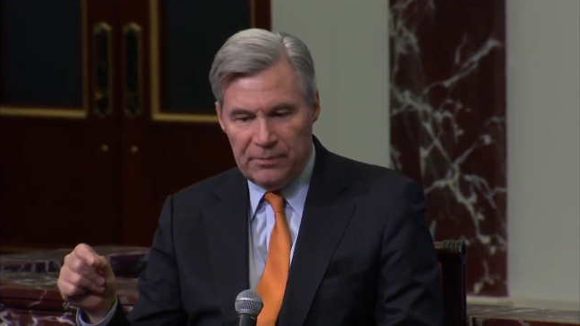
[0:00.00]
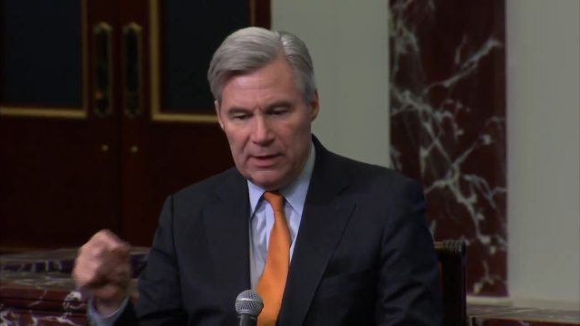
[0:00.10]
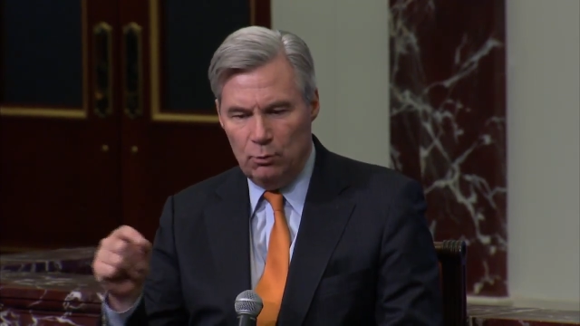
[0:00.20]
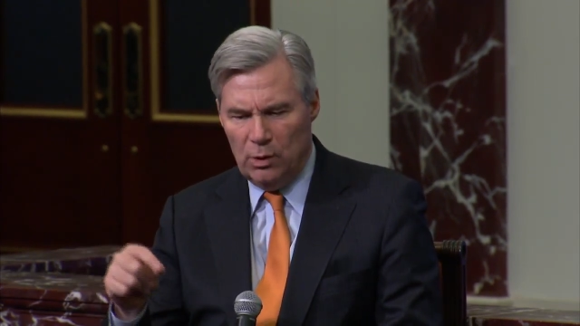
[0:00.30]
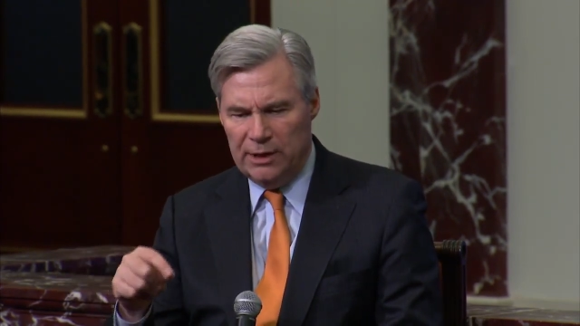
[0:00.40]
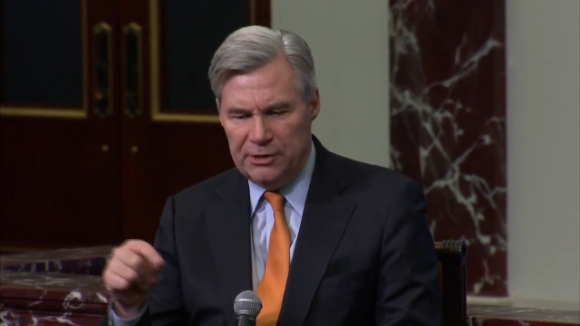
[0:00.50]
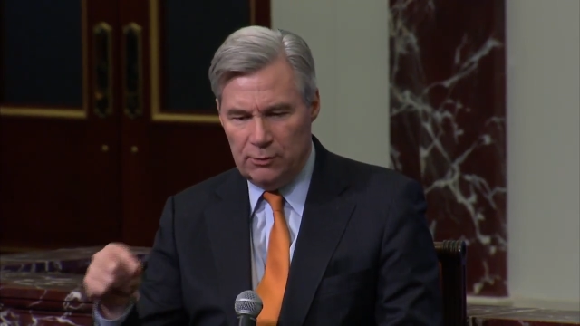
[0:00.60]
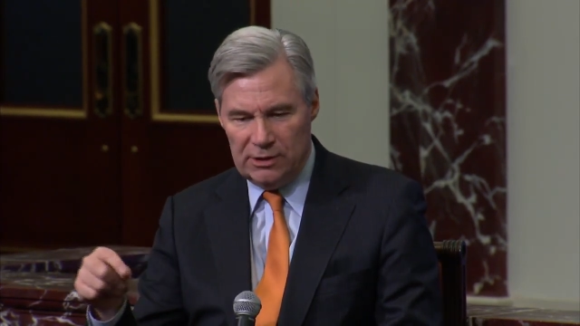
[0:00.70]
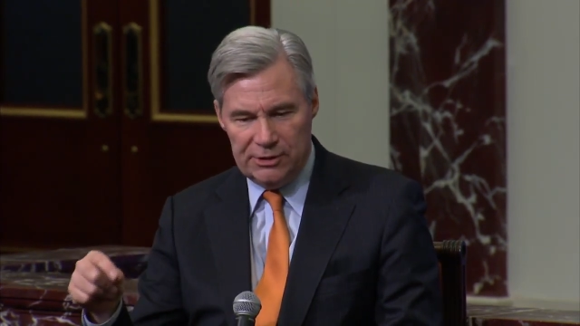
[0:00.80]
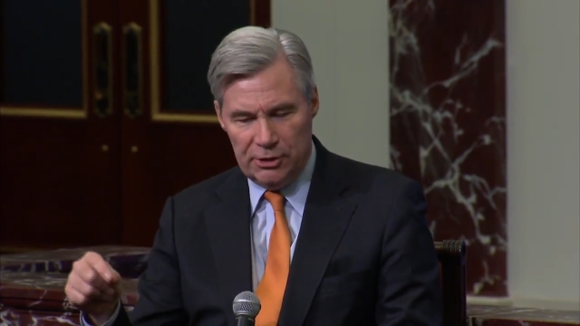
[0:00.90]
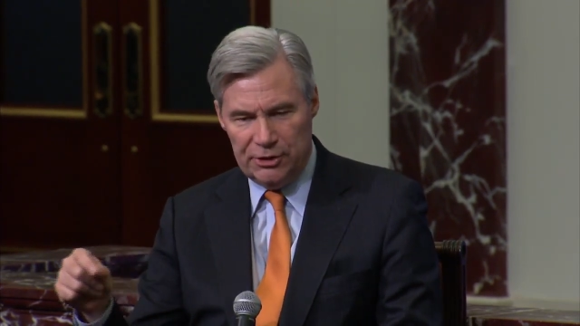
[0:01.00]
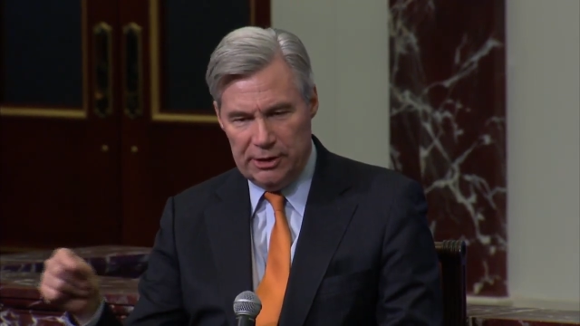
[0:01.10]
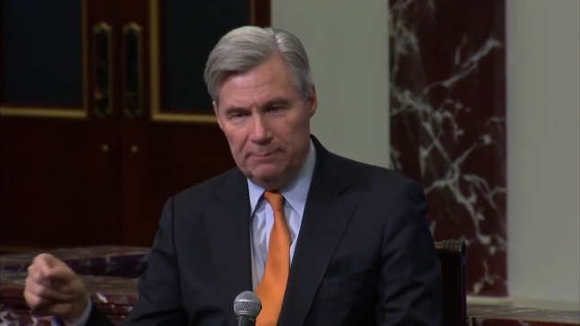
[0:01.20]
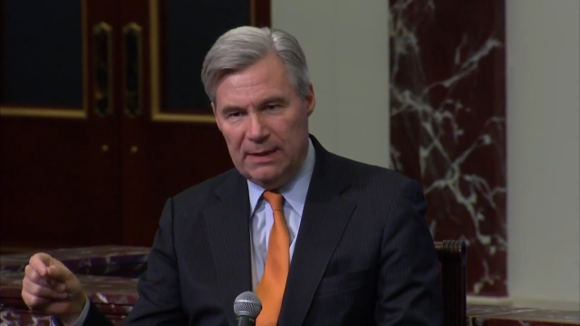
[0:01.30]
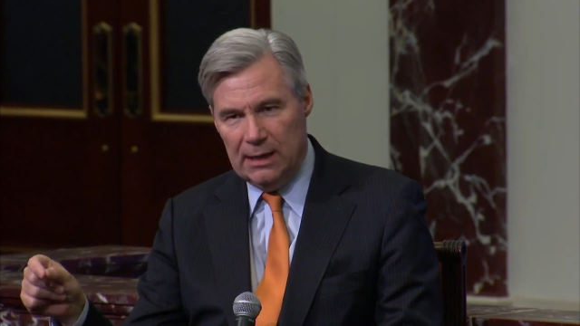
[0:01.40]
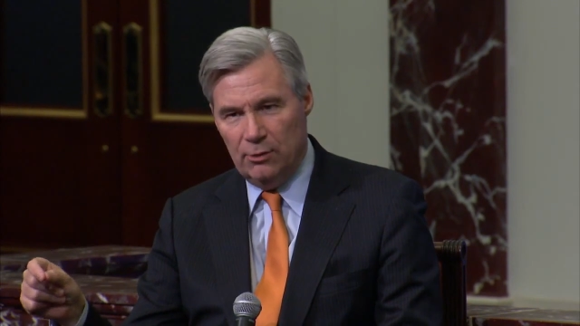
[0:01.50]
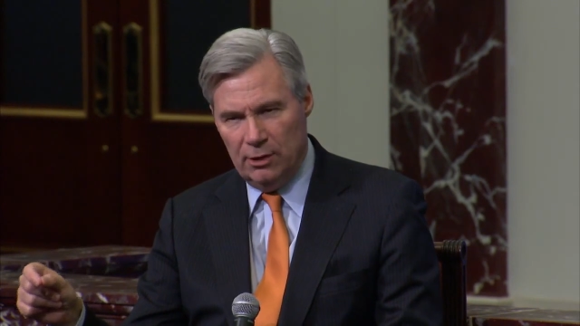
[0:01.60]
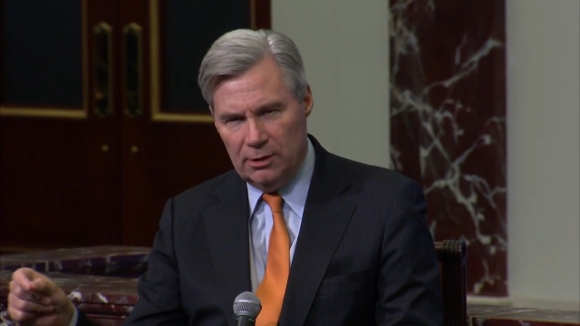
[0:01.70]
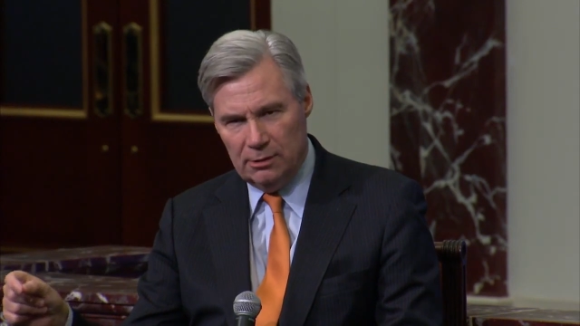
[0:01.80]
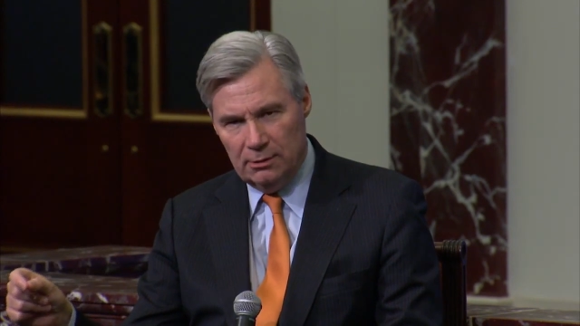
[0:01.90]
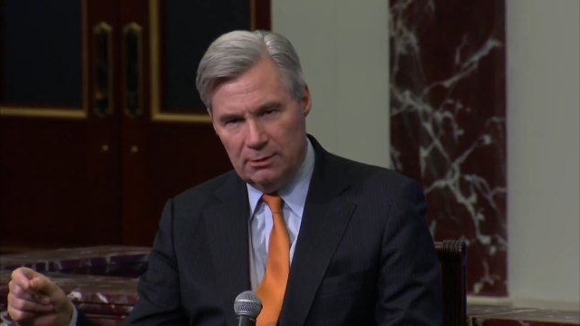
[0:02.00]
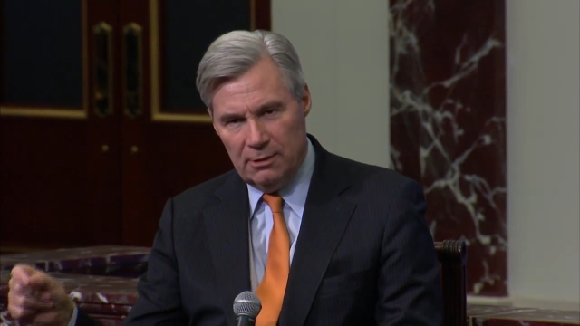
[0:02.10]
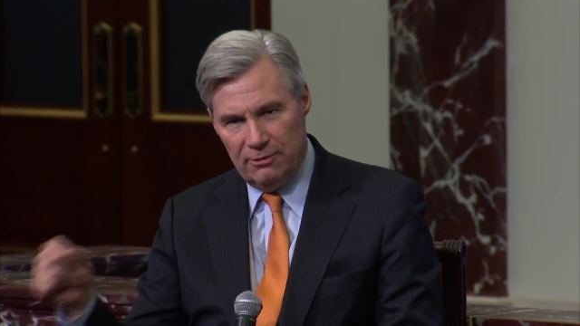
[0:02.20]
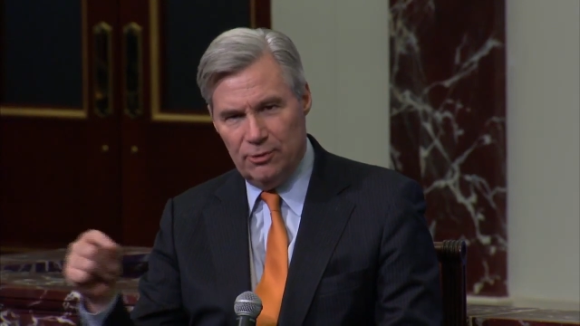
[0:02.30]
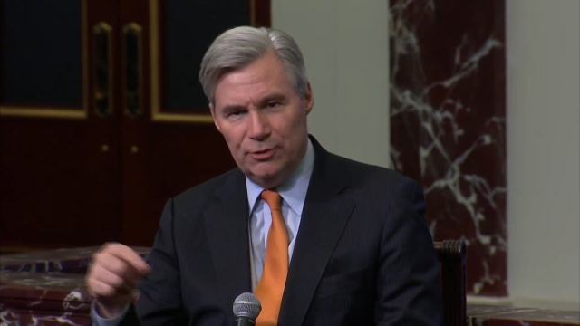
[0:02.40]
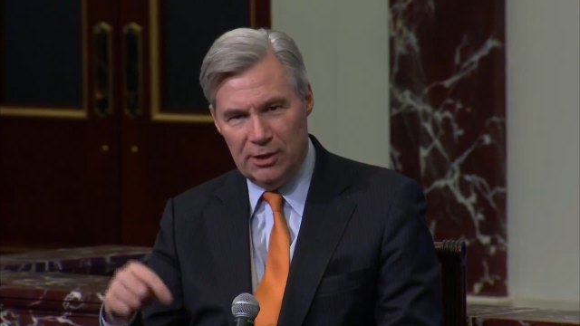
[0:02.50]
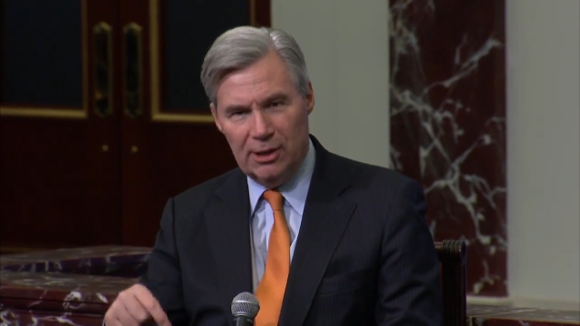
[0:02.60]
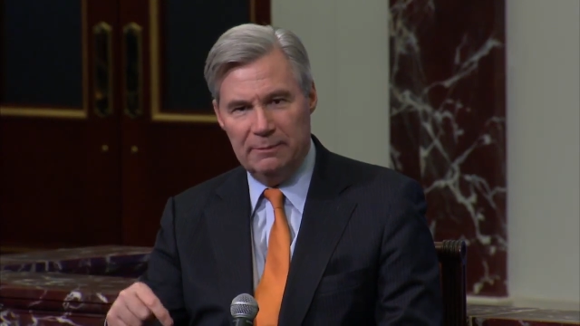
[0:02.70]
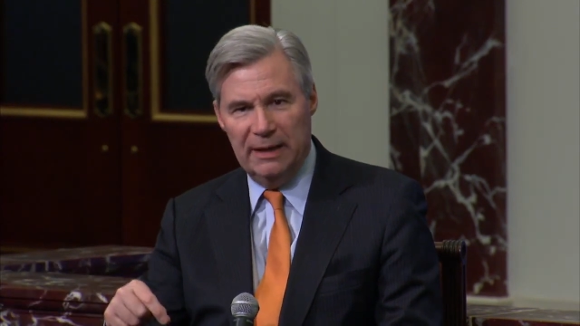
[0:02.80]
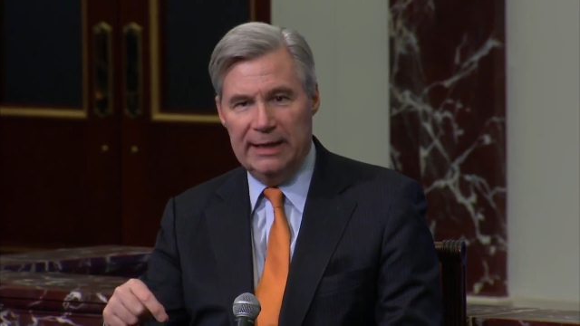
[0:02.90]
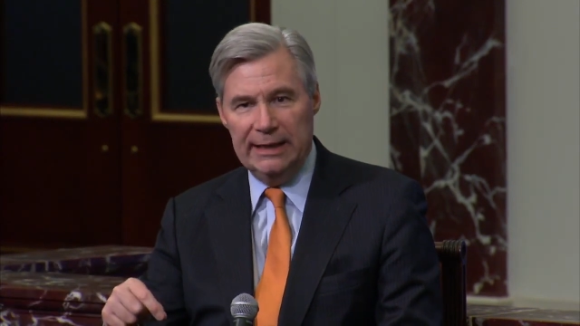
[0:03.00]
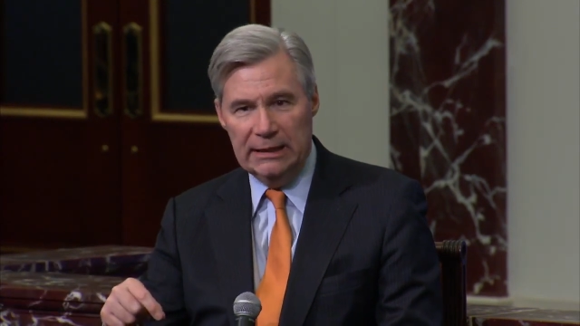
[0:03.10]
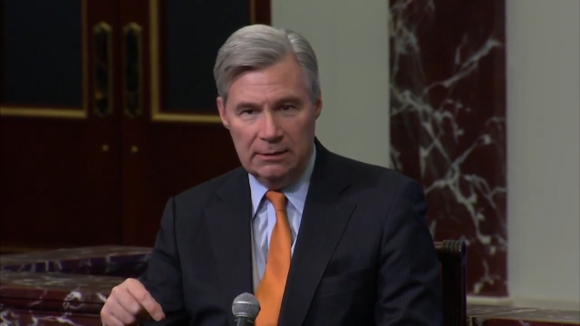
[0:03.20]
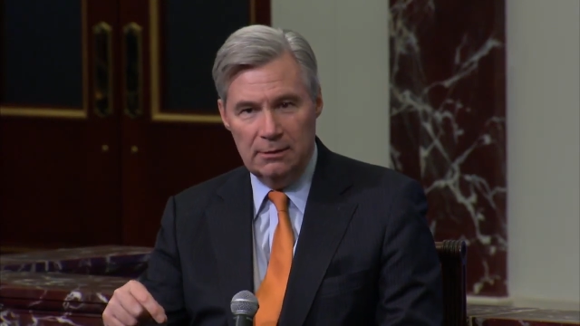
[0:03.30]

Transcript: that want to exert their power through dark money